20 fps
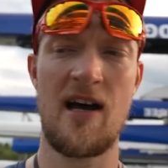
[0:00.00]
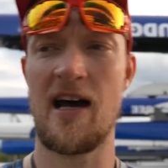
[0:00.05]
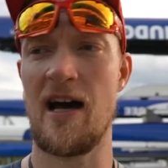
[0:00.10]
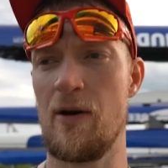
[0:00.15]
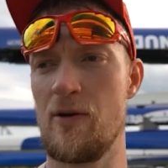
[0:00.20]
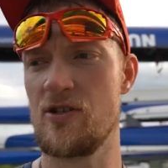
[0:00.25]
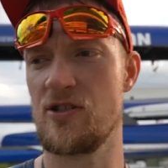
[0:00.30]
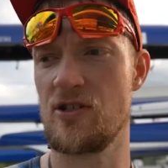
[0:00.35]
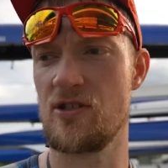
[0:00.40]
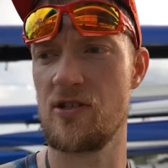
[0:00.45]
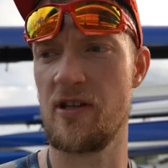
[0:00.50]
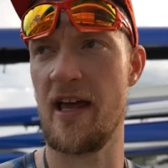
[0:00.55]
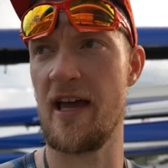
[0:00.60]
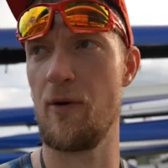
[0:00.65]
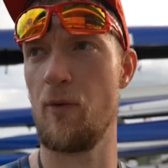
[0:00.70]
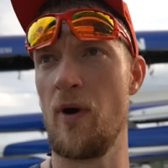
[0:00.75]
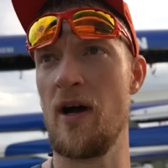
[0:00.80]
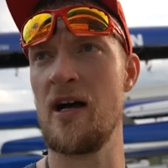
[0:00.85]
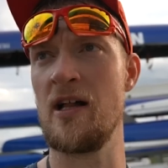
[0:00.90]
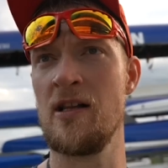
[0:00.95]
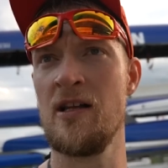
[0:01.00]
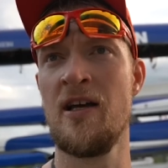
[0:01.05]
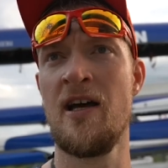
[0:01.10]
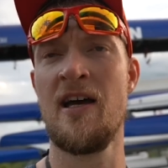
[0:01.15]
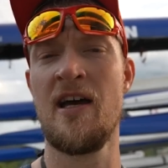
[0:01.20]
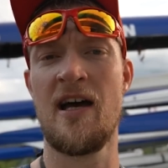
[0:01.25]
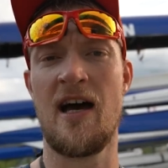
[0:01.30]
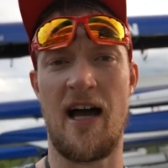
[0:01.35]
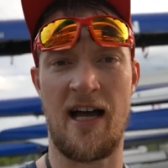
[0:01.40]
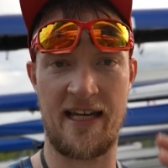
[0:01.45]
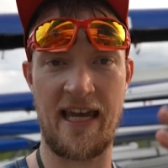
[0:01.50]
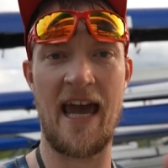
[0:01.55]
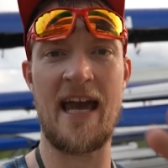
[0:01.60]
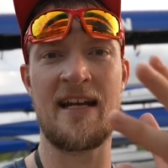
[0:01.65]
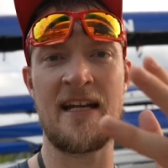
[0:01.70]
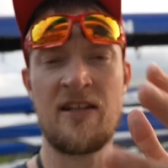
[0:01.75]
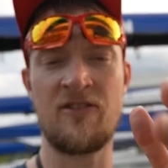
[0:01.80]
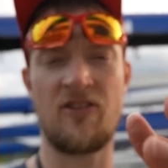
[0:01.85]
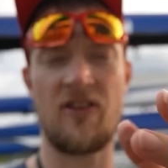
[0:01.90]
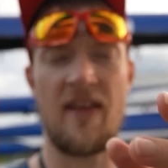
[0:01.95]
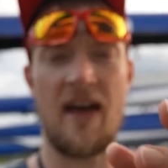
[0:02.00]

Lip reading: I was like, well, again, into